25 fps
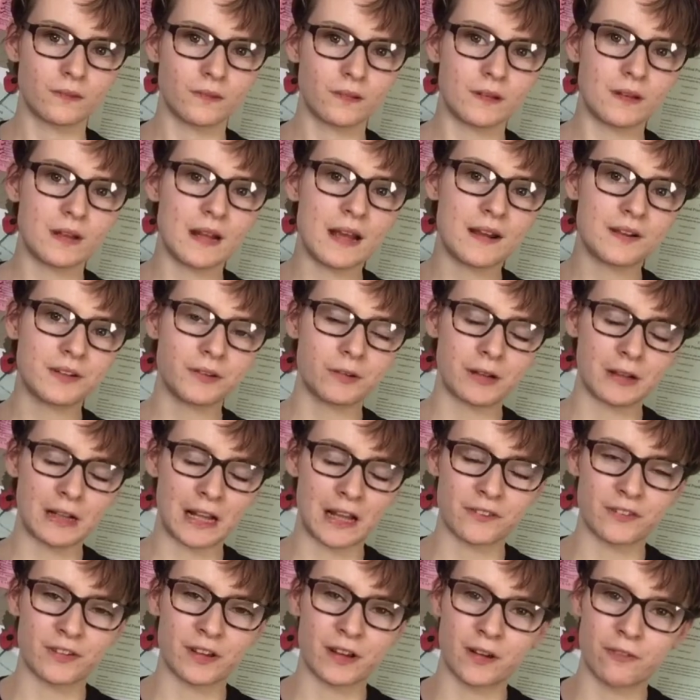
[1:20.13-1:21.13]
The next
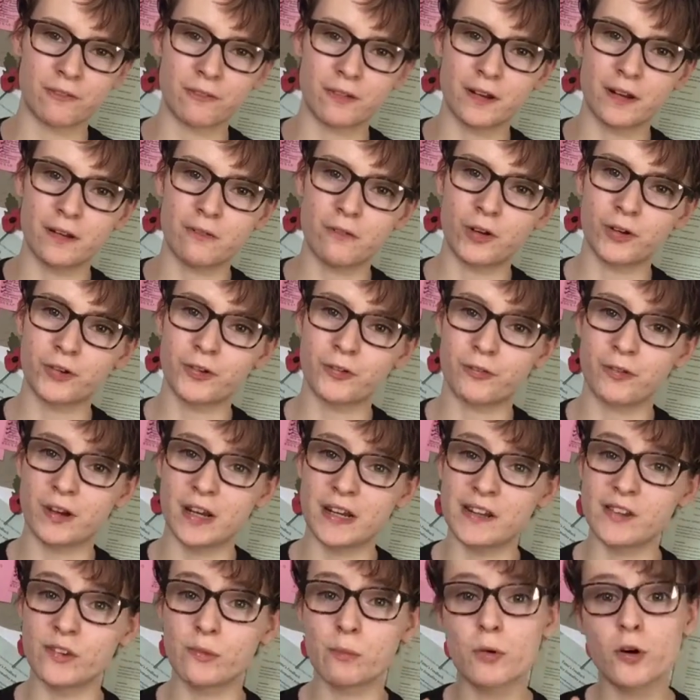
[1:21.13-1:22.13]
classic I really want to
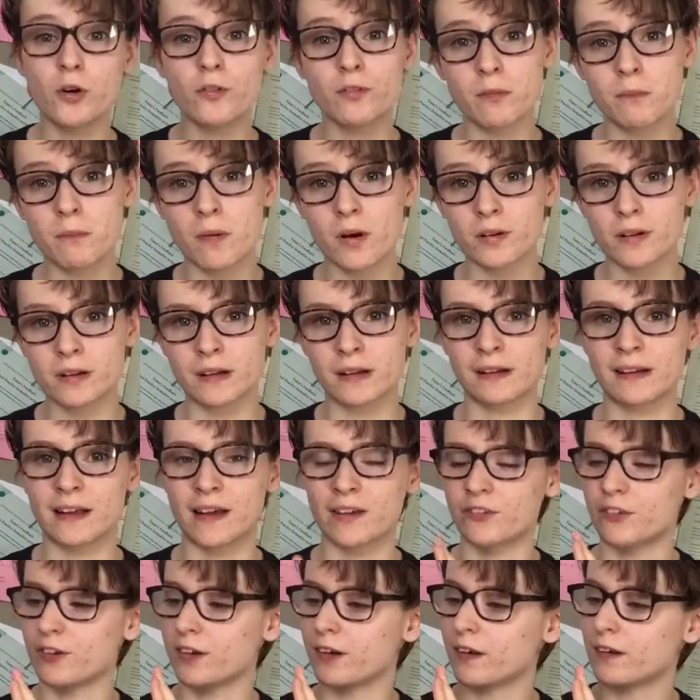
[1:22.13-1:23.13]
read is more of a modern
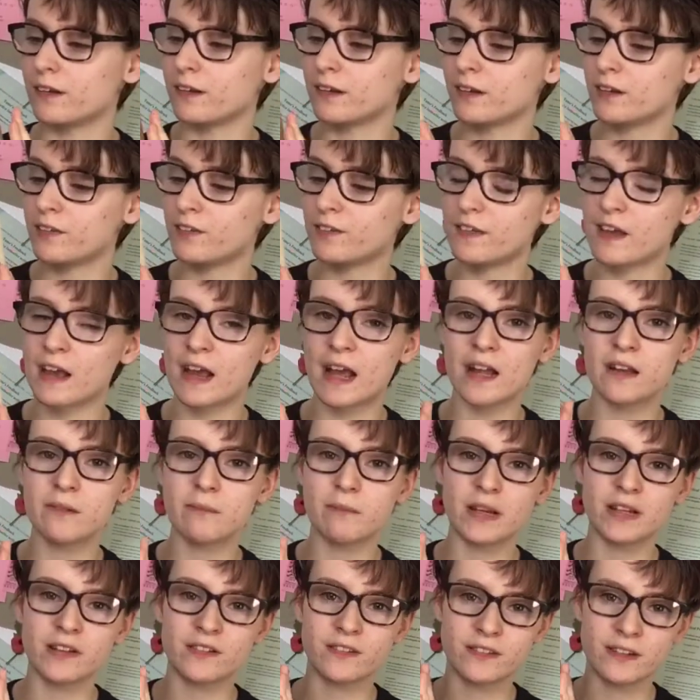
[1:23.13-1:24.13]
classic, and it is The
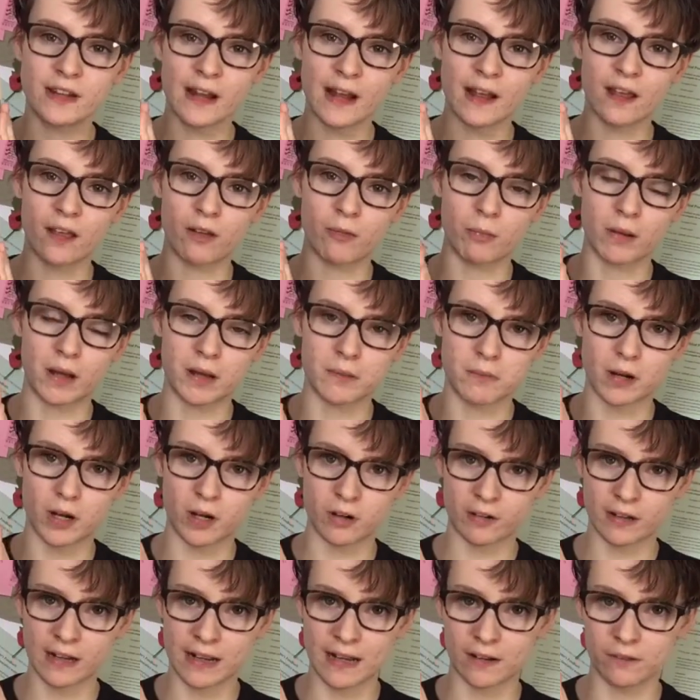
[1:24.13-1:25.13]
Handmaid's Tale by
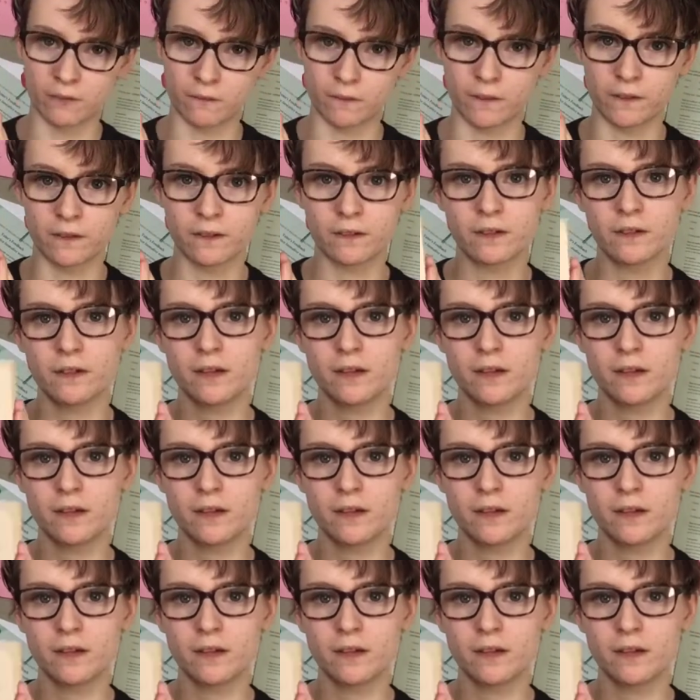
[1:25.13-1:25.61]
Margaret Atwood.